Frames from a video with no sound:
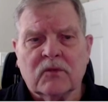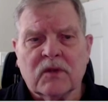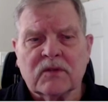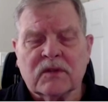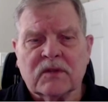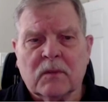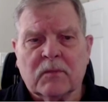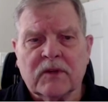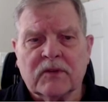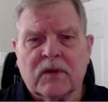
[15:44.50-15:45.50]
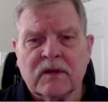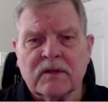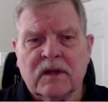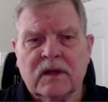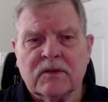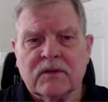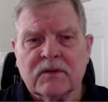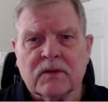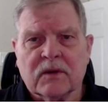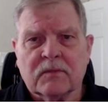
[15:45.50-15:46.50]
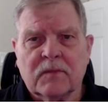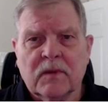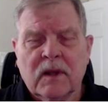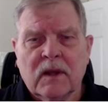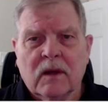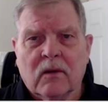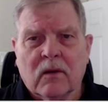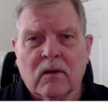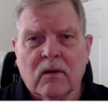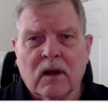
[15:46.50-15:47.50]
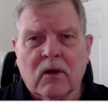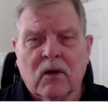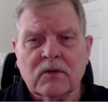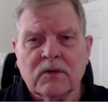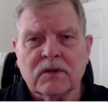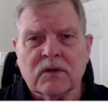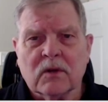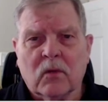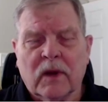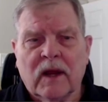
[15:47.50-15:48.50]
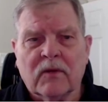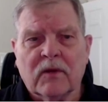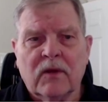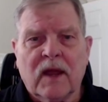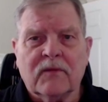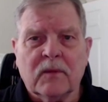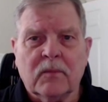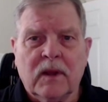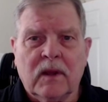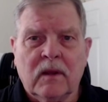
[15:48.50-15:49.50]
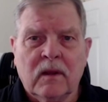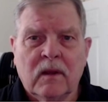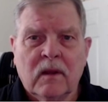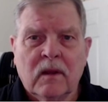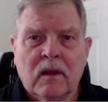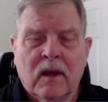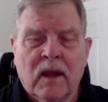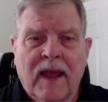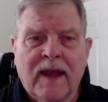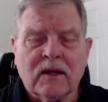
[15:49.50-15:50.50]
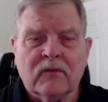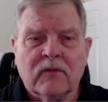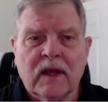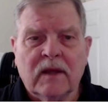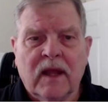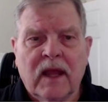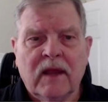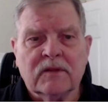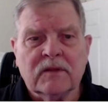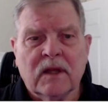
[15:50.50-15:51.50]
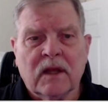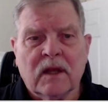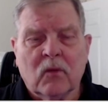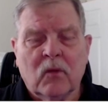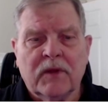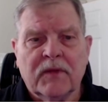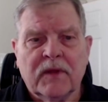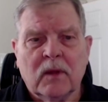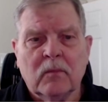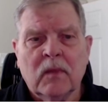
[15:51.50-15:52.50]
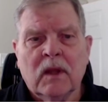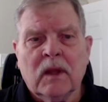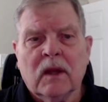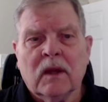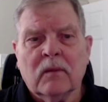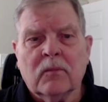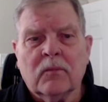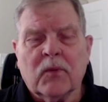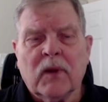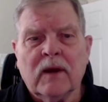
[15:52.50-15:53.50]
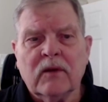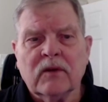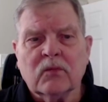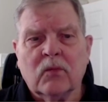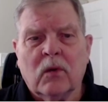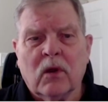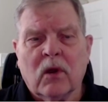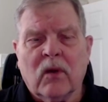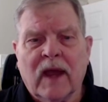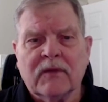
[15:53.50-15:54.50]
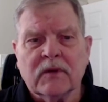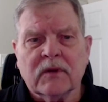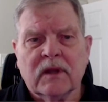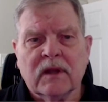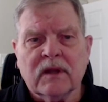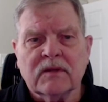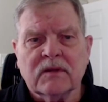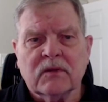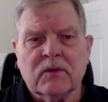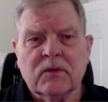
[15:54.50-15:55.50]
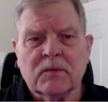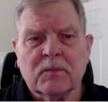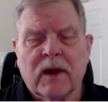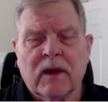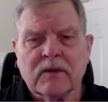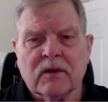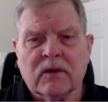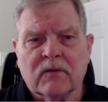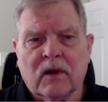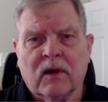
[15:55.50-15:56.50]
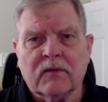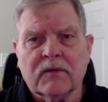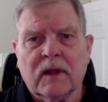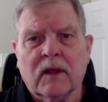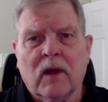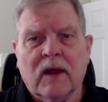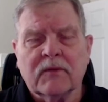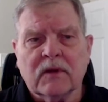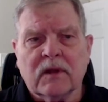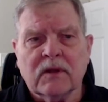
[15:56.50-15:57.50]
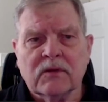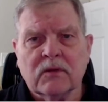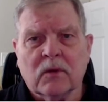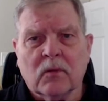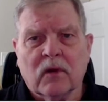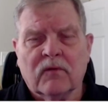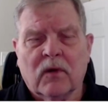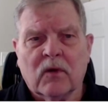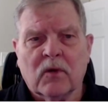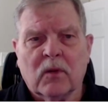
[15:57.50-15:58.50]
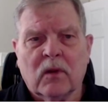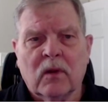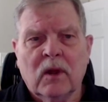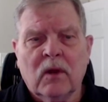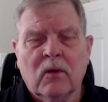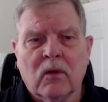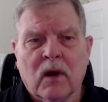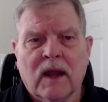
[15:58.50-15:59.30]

just simply trust teachers or or uh, coaches or whatever. You have to be uh, actively engaged uh, with them. Predators won't go after kids whose parents are involved. They go after kids who are more vulnerable, who are